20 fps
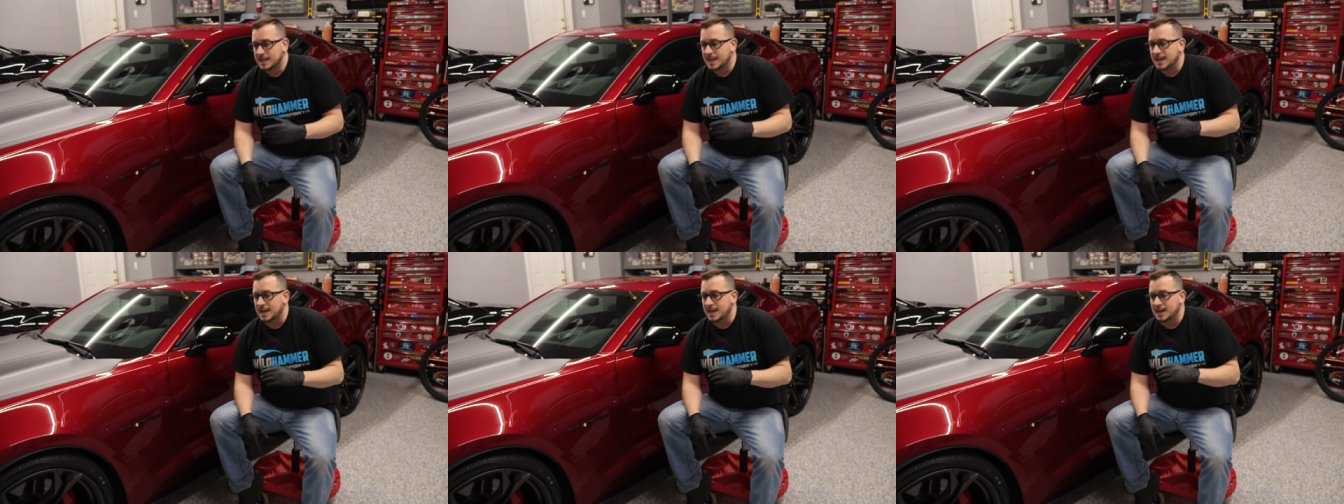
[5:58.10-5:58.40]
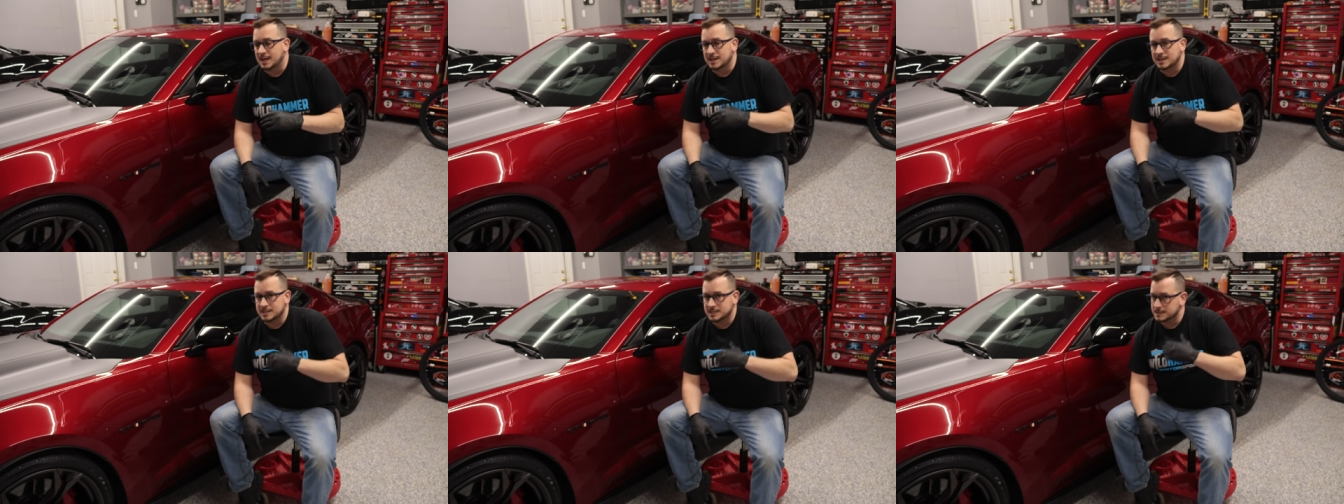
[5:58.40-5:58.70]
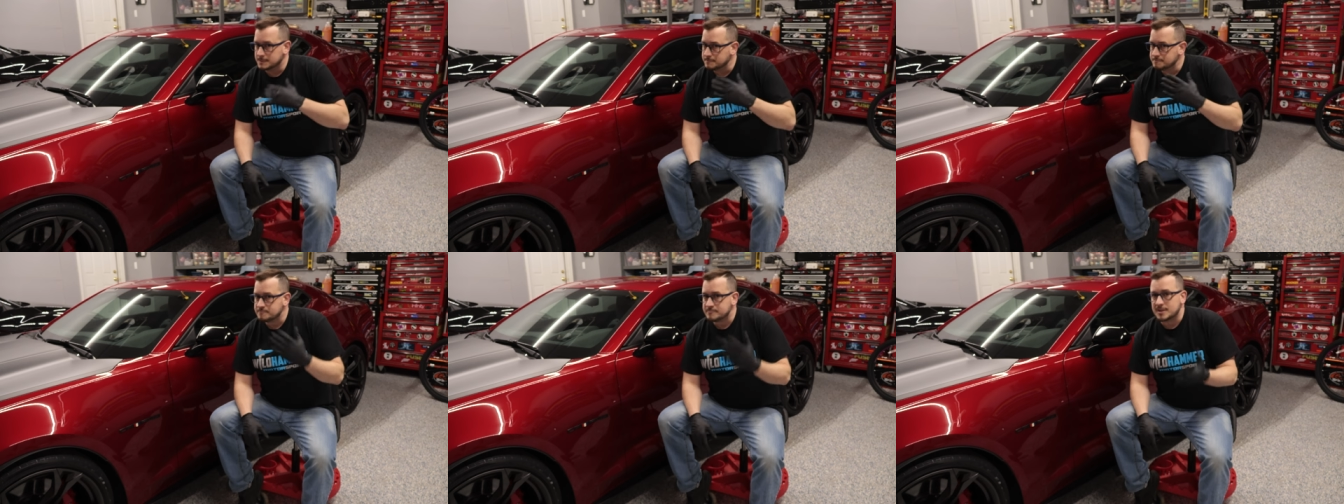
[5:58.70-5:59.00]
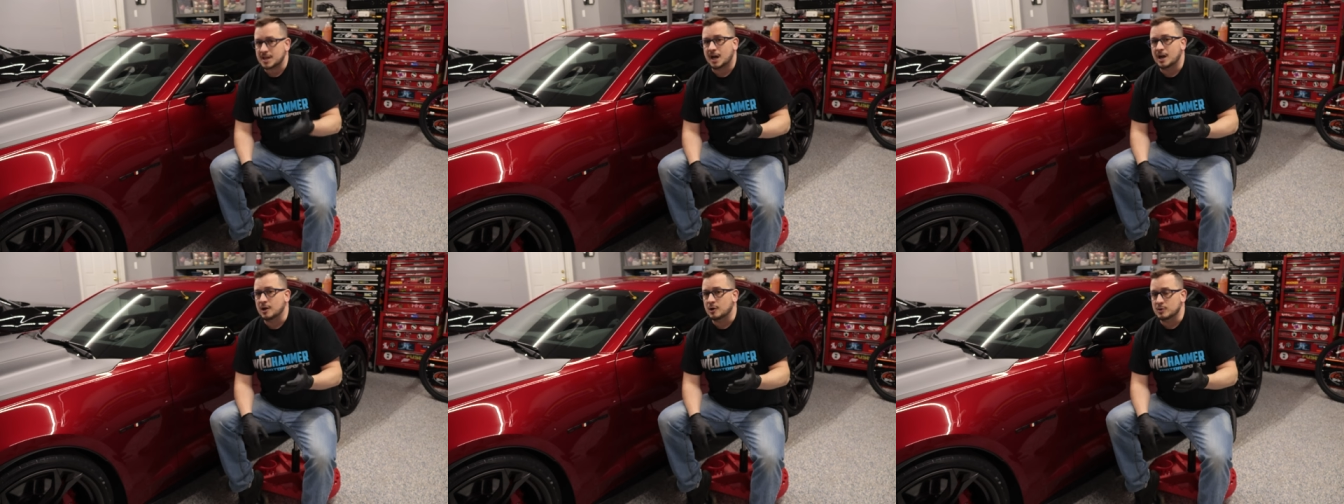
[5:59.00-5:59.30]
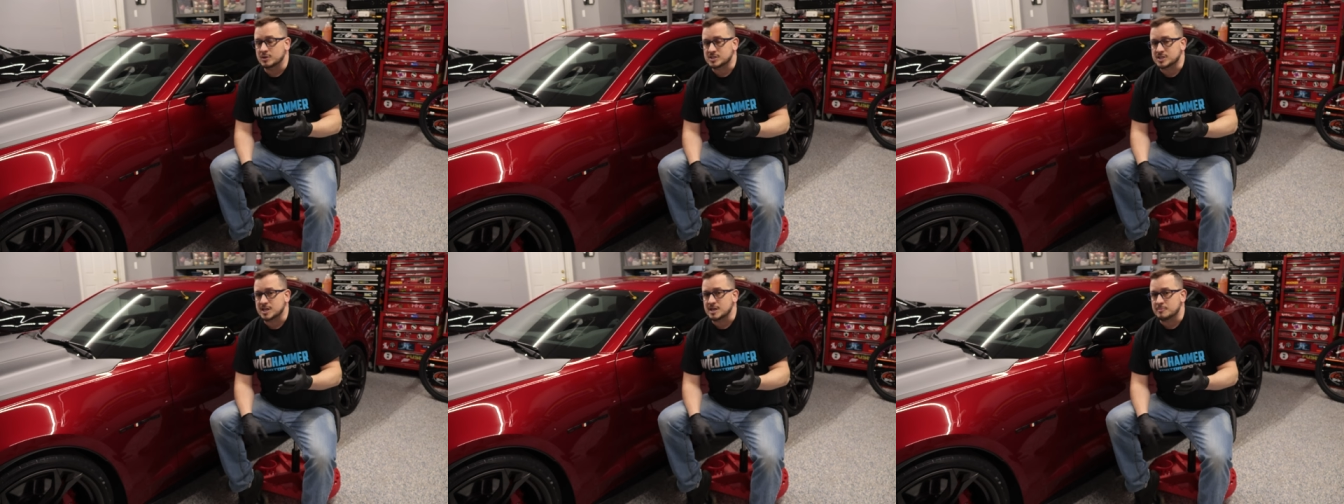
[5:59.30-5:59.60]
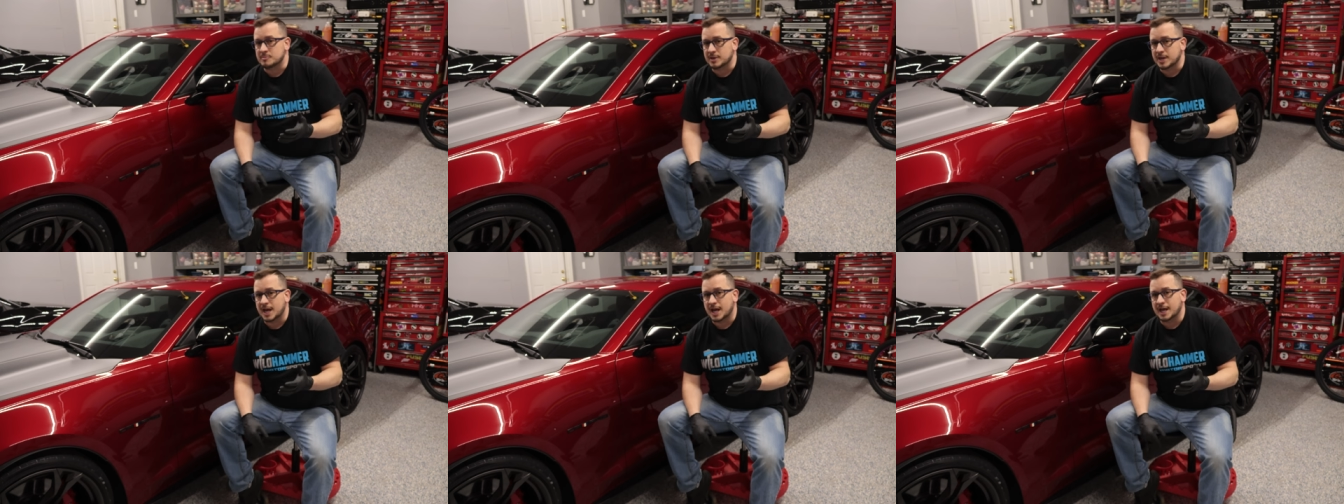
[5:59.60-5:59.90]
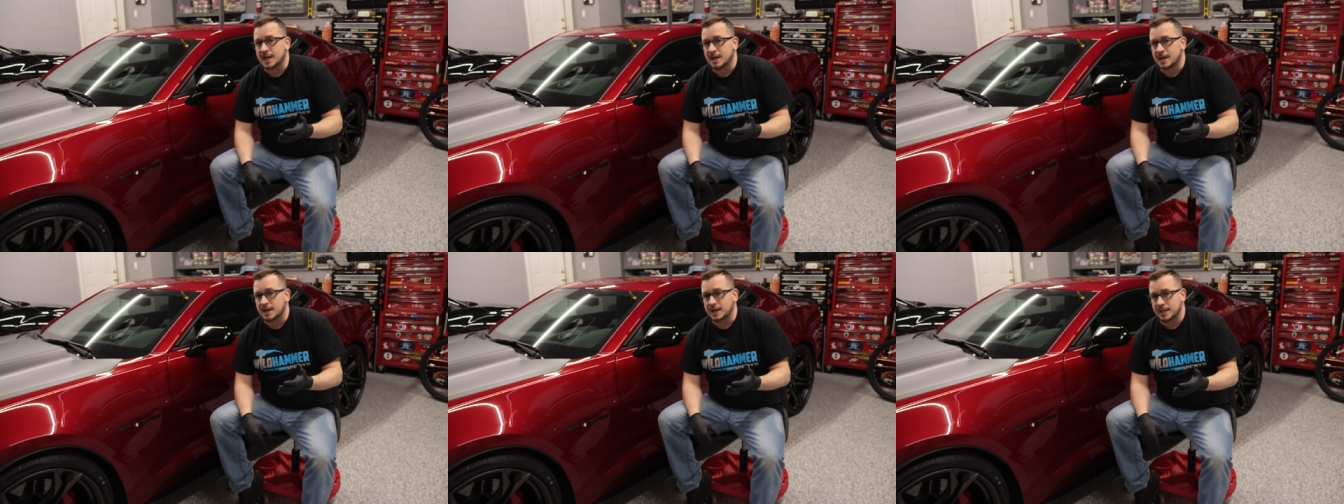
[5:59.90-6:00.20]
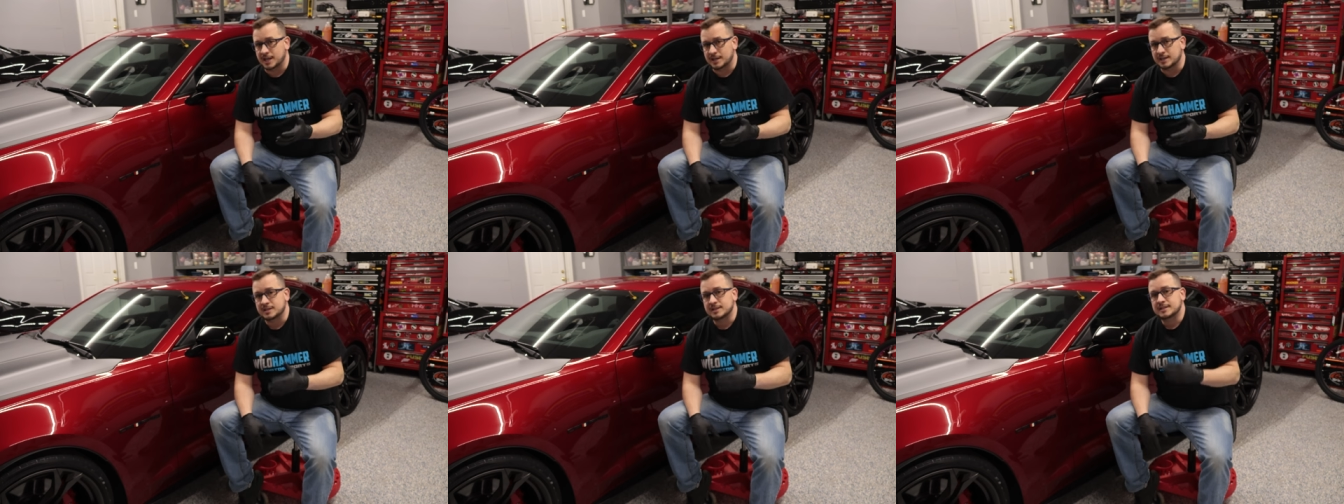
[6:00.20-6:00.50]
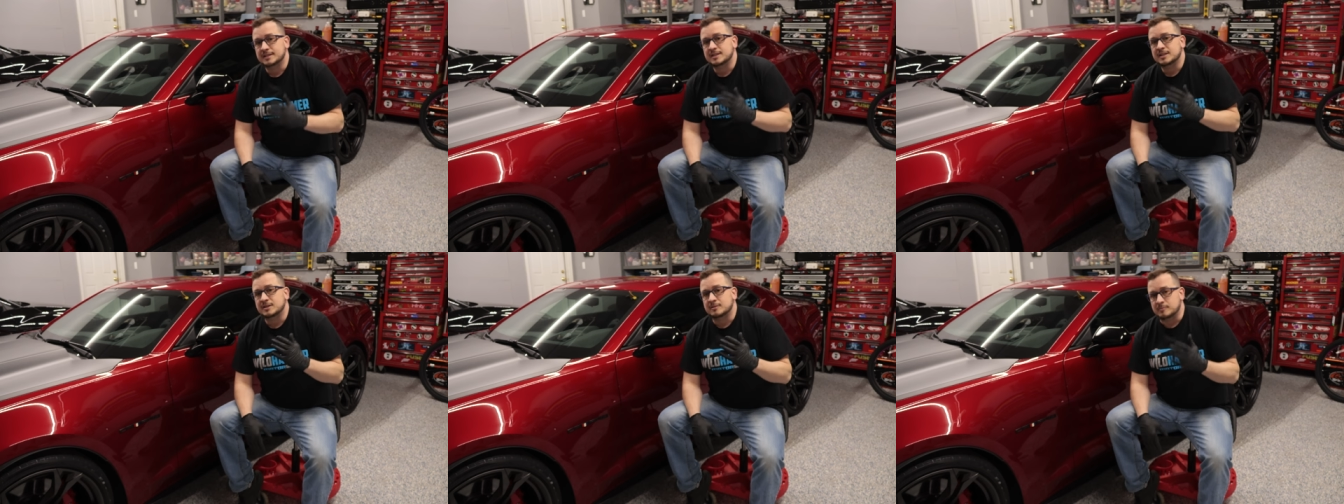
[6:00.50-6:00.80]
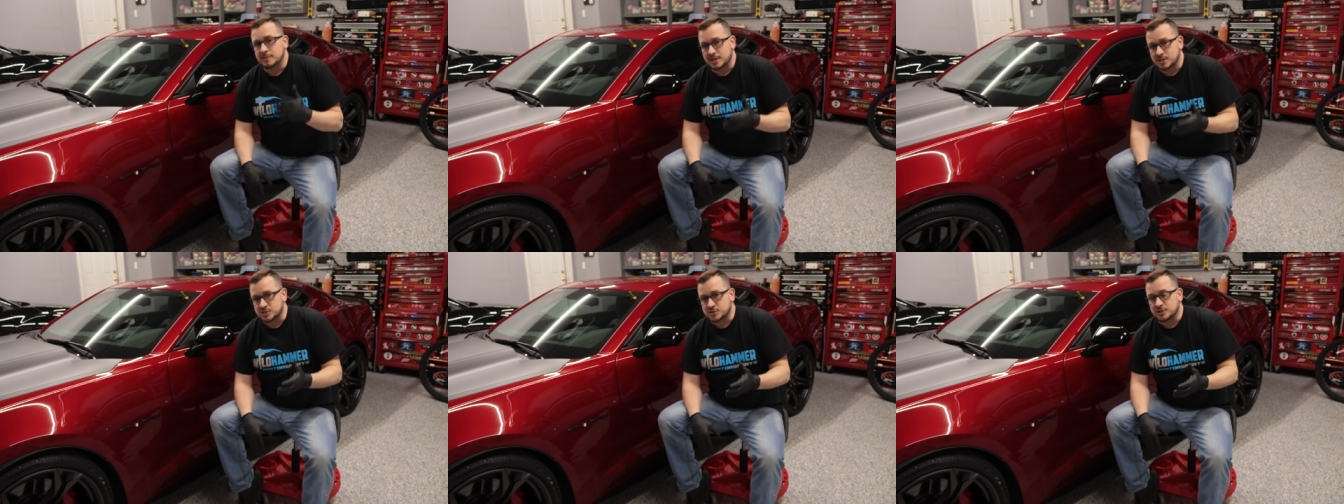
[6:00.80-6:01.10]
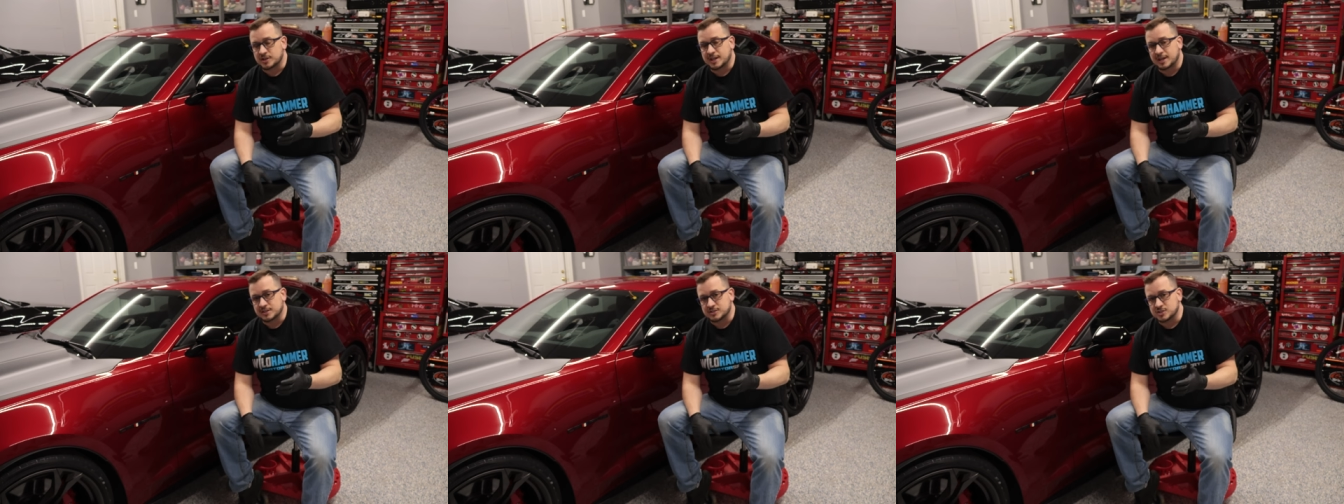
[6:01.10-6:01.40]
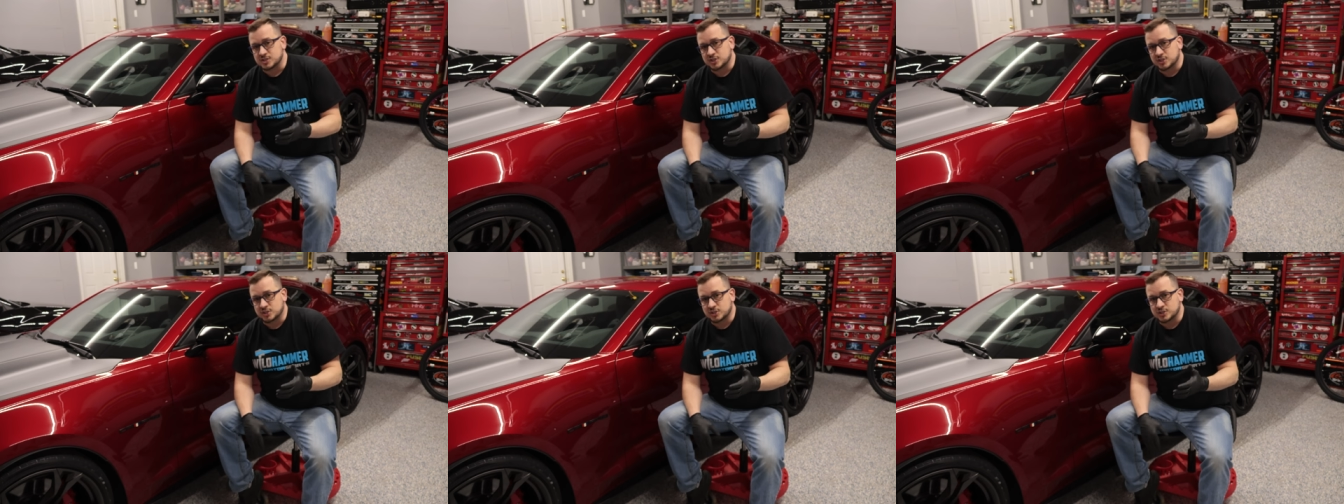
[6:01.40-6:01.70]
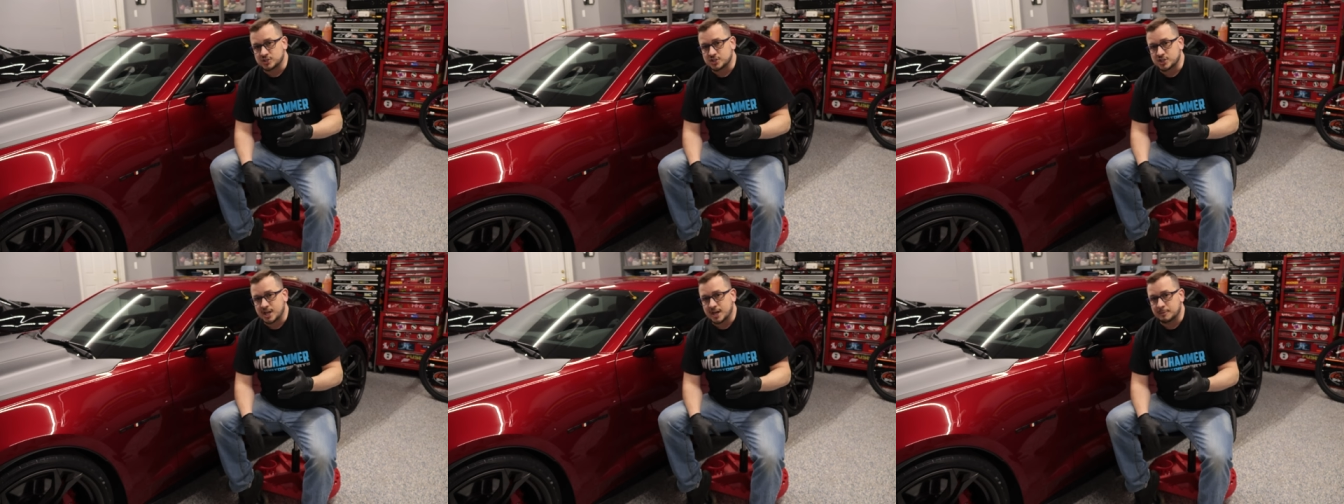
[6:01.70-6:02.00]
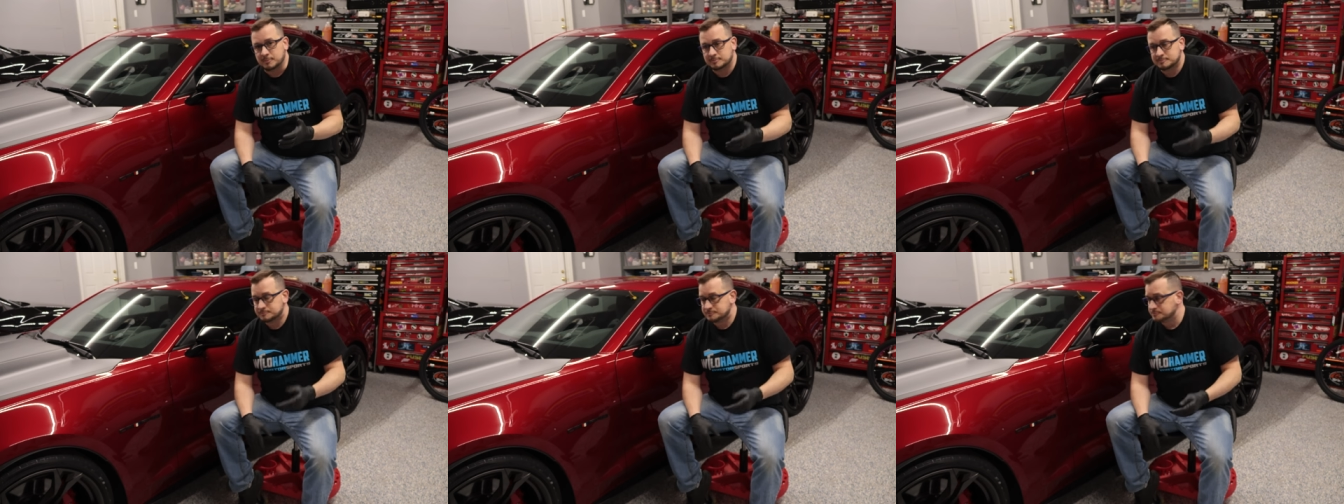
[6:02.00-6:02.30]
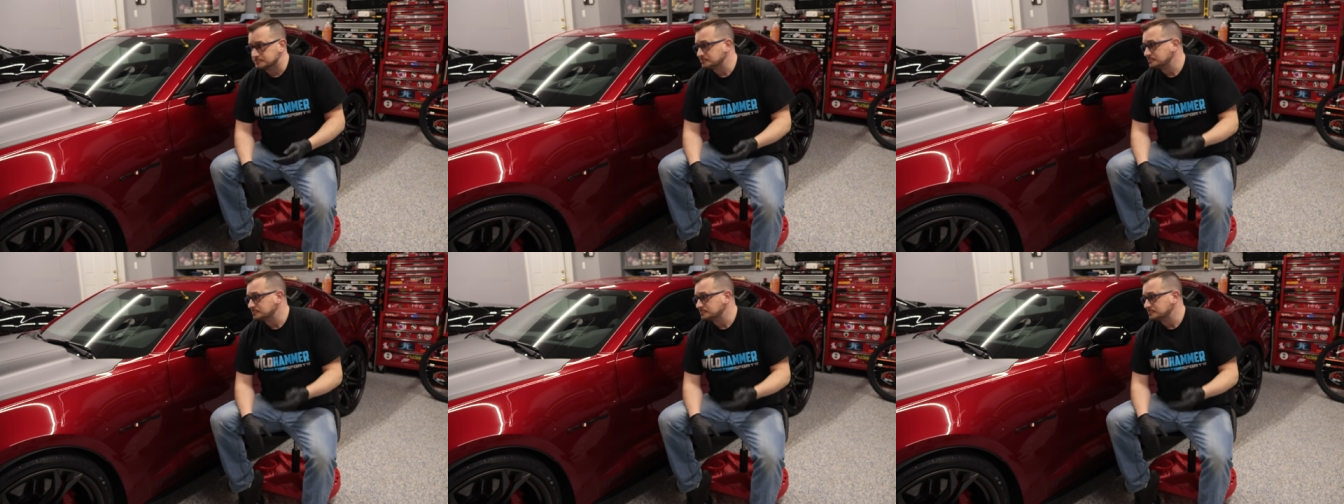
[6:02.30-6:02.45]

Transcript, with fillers: and I always keep an eye on it and make sure that it's in good shape.